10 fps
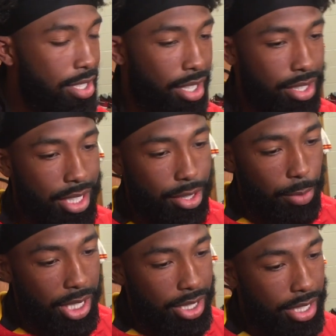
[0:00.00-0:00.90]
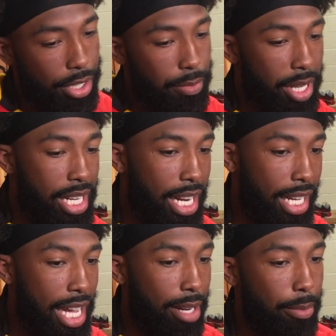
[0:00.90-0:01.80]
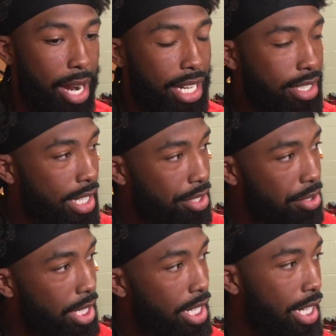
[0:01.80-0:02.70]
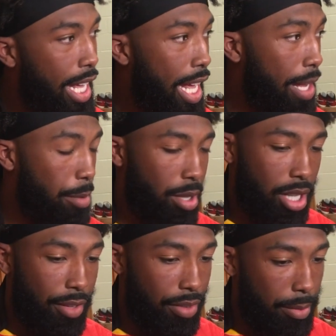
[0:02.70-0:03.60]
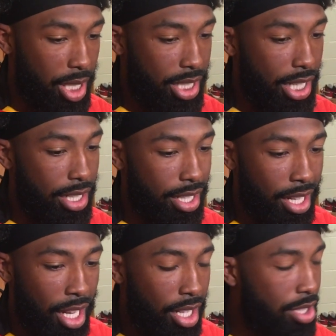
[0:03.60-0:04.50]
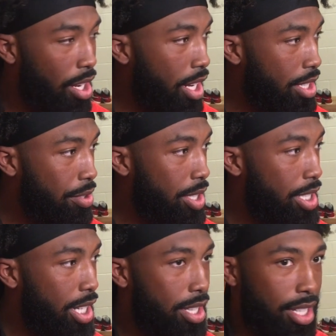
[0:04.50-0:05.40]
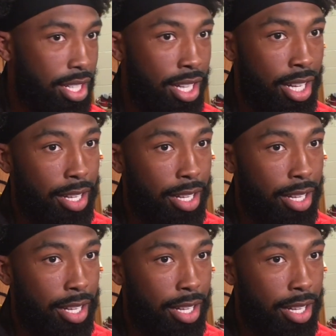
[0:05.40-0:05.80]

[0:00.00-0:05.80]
certain situations that you may not have got in practice that you see in the game, you learn from each other, talking to each other,